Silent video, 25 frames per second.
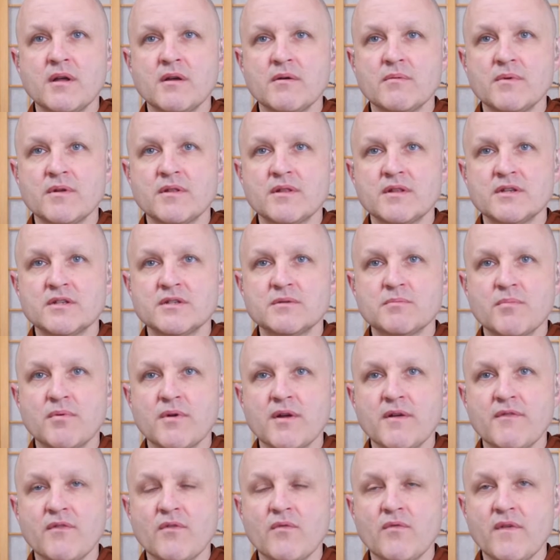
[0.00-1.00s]
with this
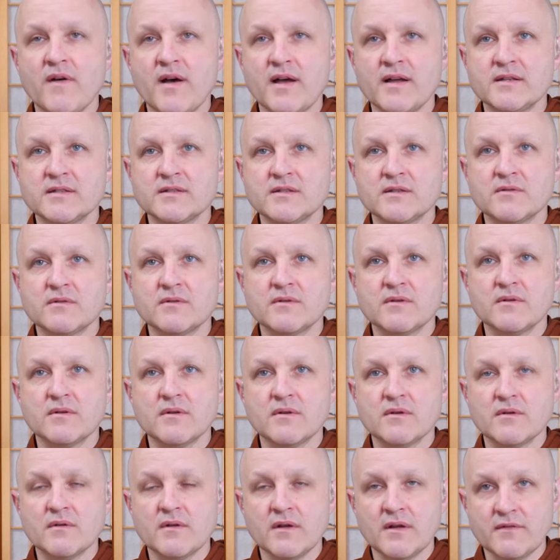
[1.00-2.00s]
brief
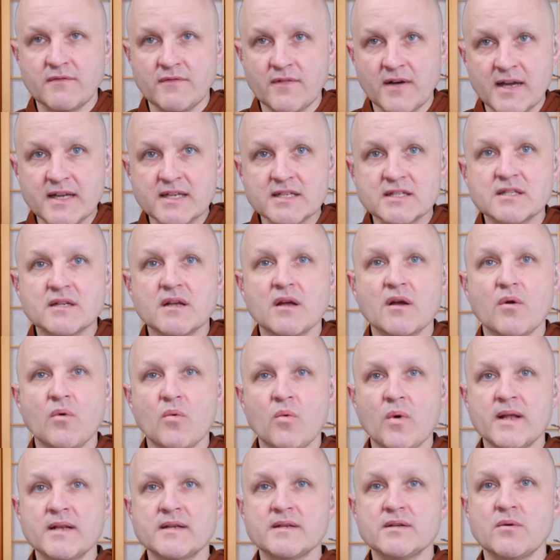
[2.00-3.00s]
advice
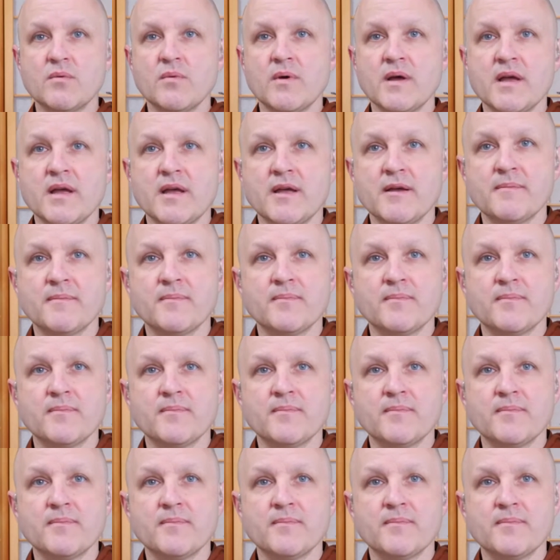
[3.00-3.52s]
went away.